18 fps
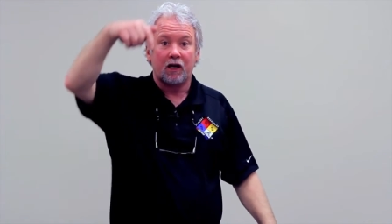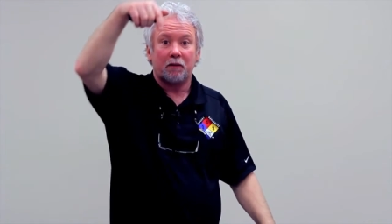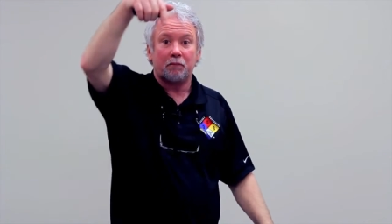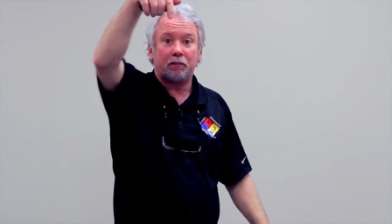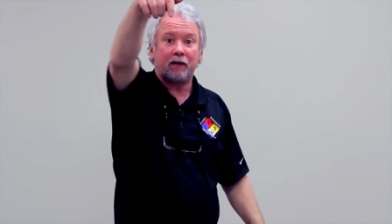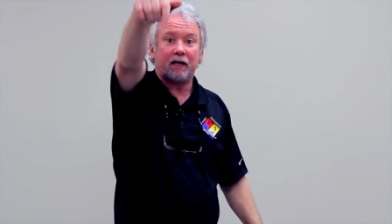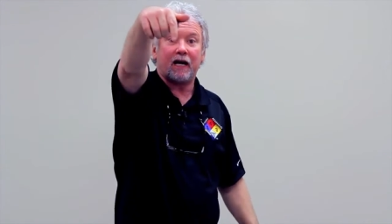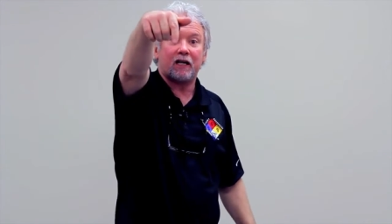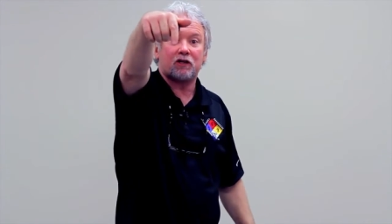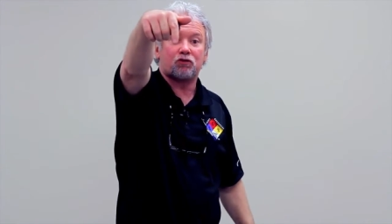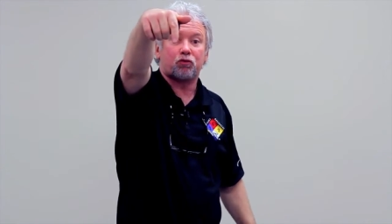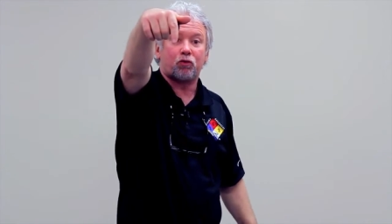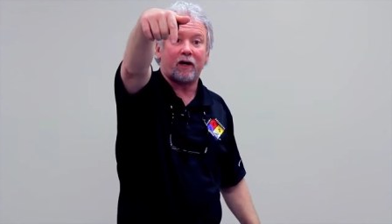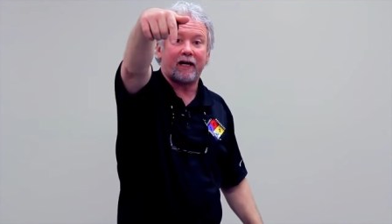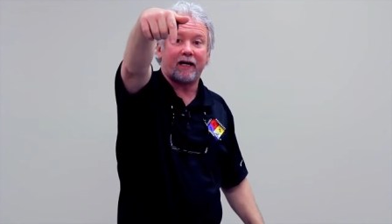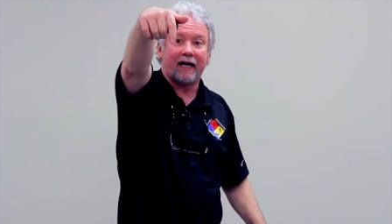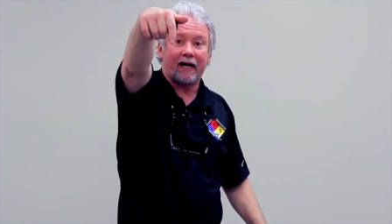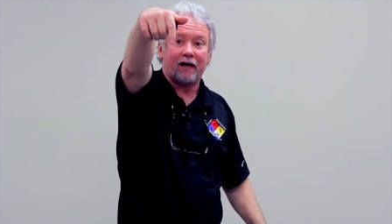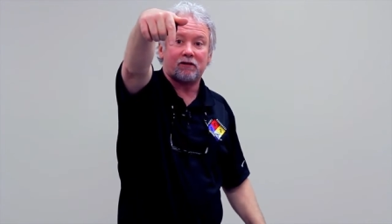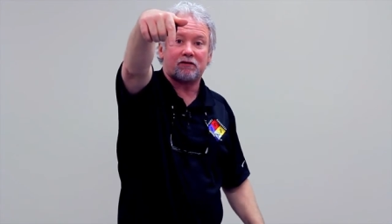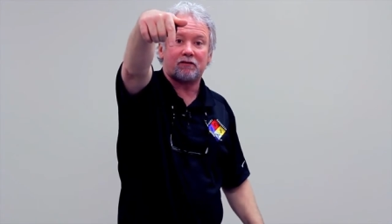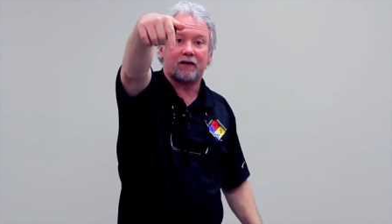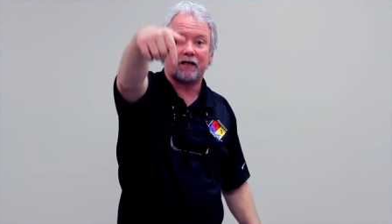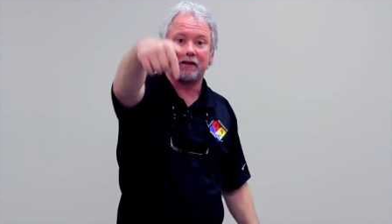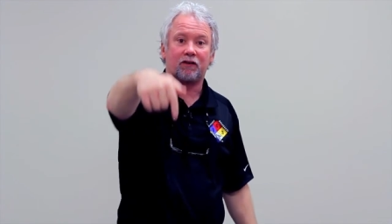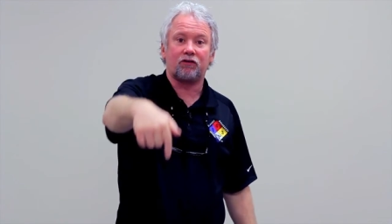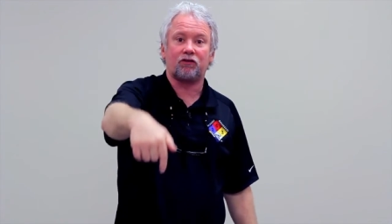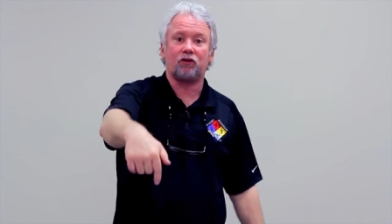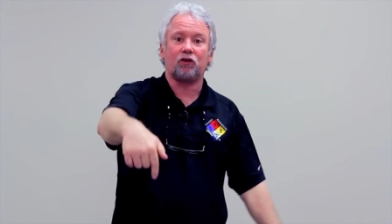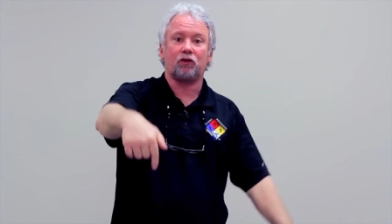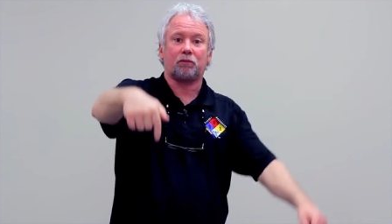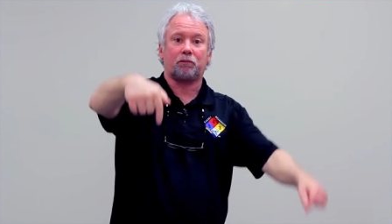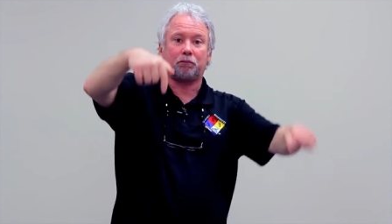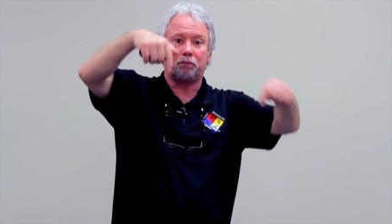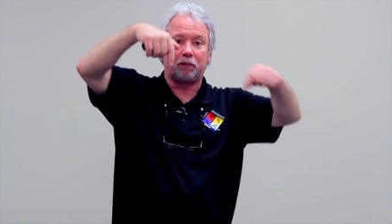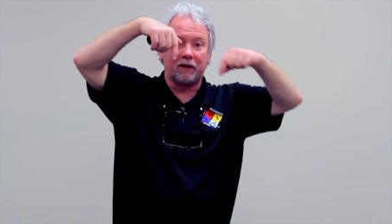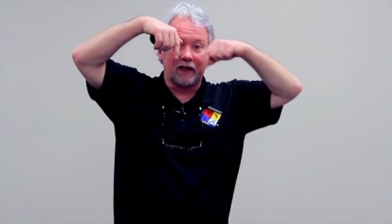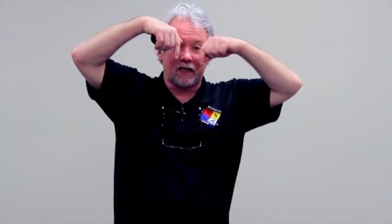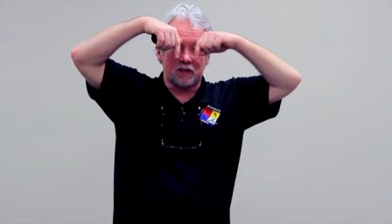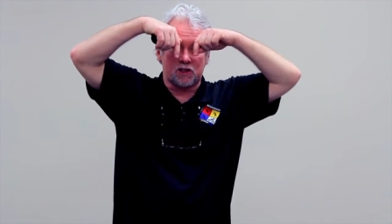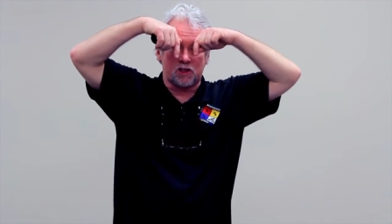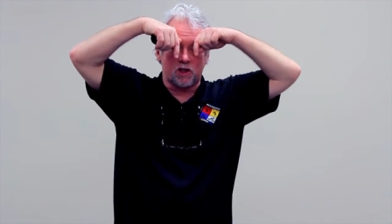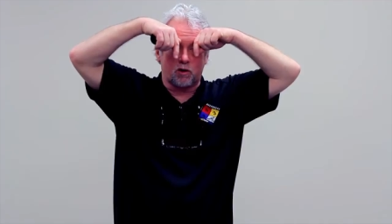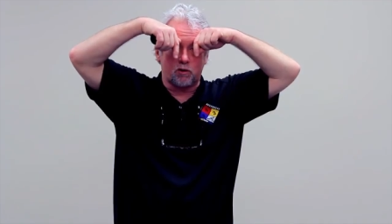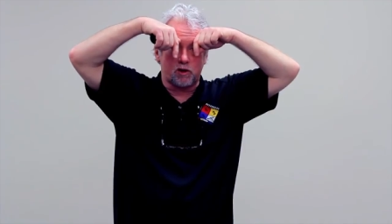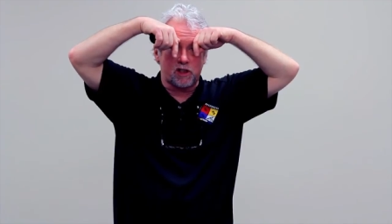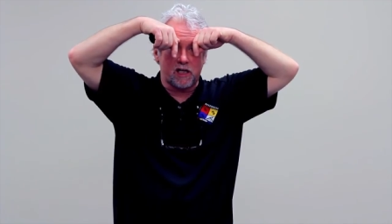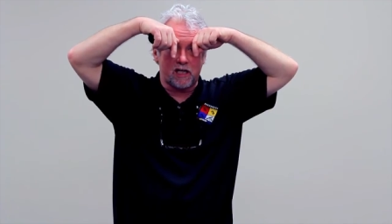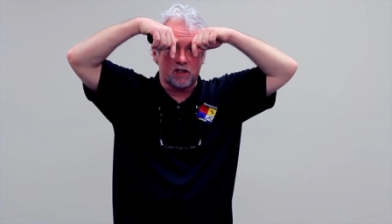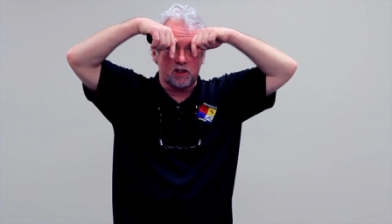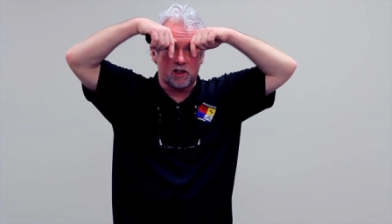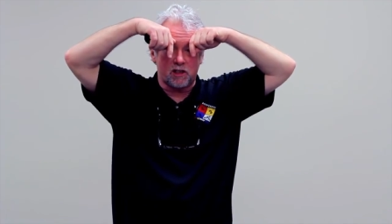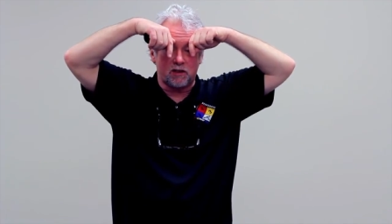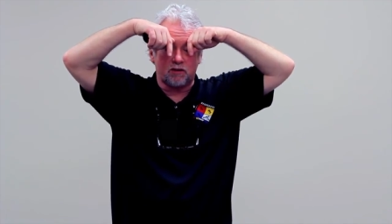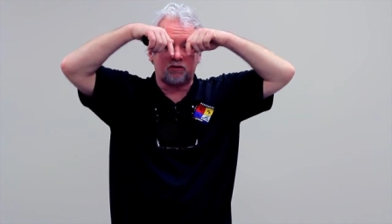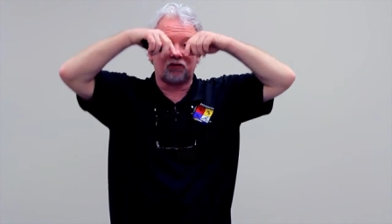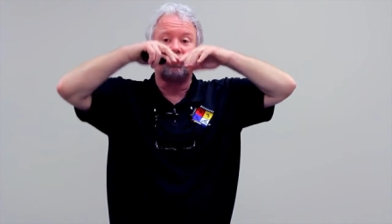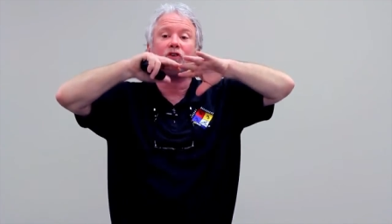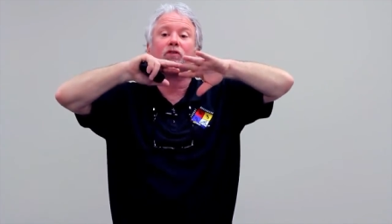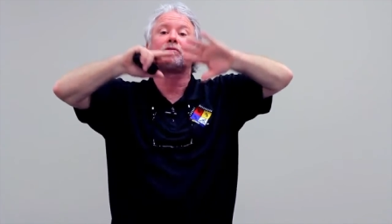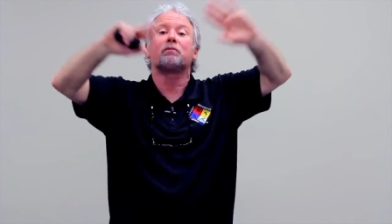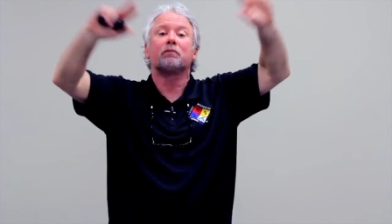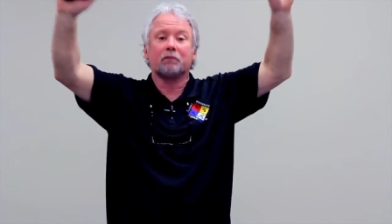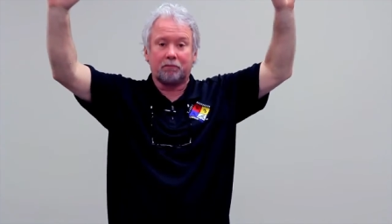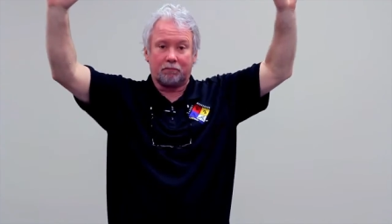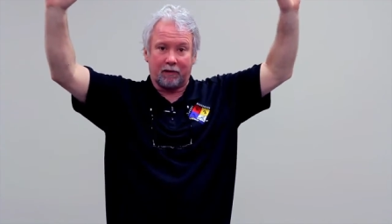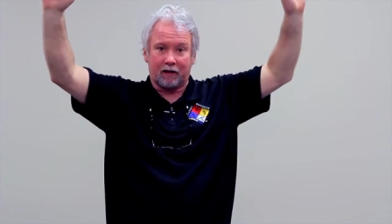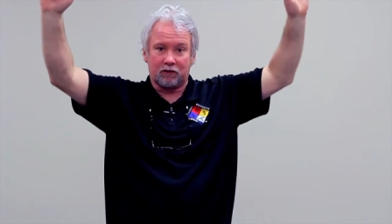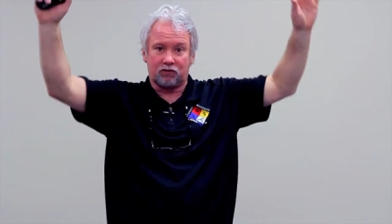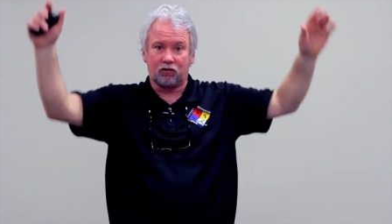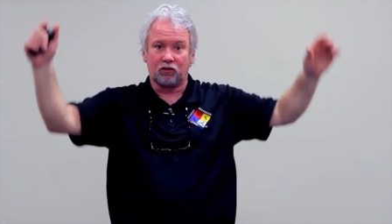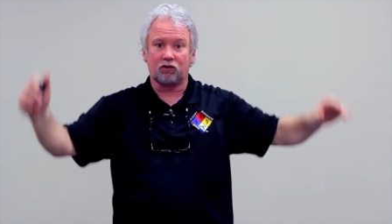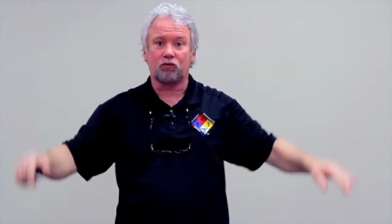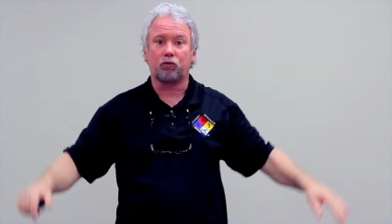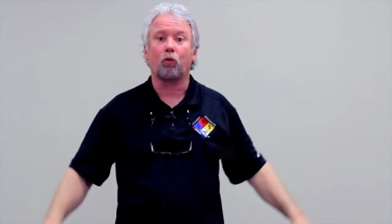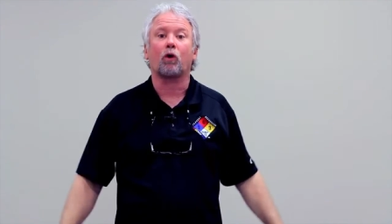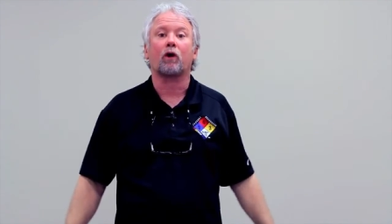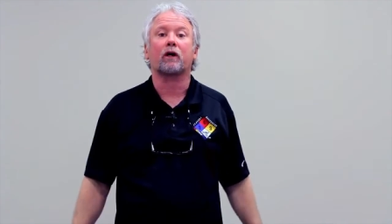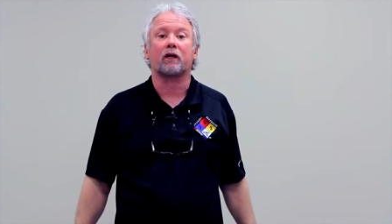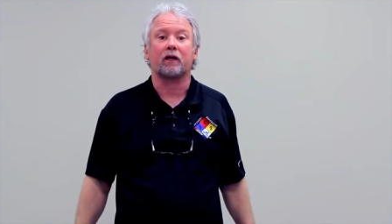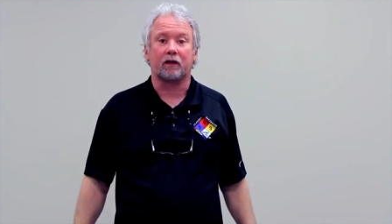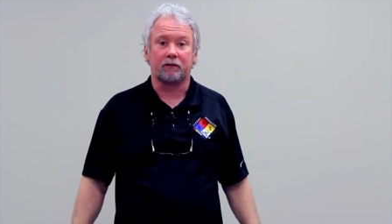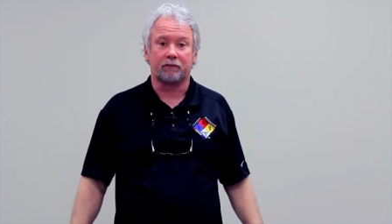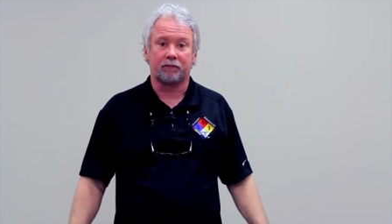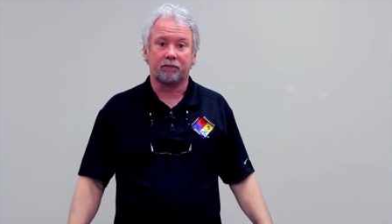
pH red outside the suit, pH no change in the suit, my suit's working.